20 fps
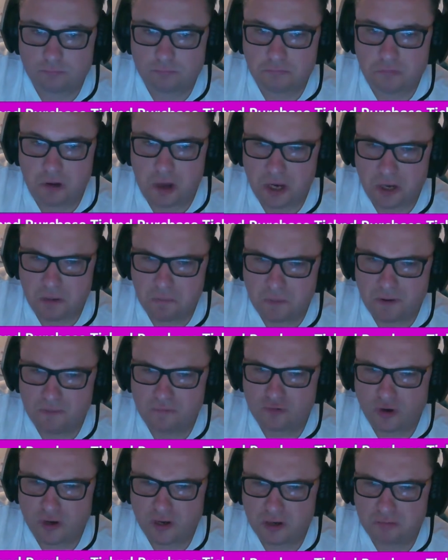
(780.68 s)
like a bit of
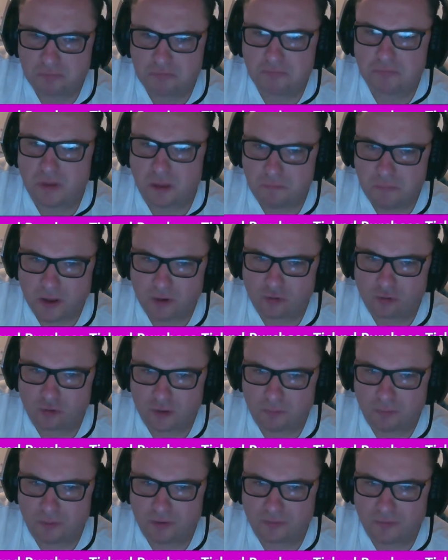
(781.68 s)
drink, then make sure
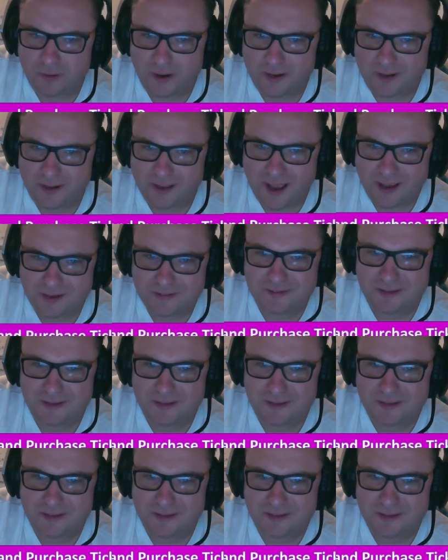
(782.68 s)
you bring plenty of cash to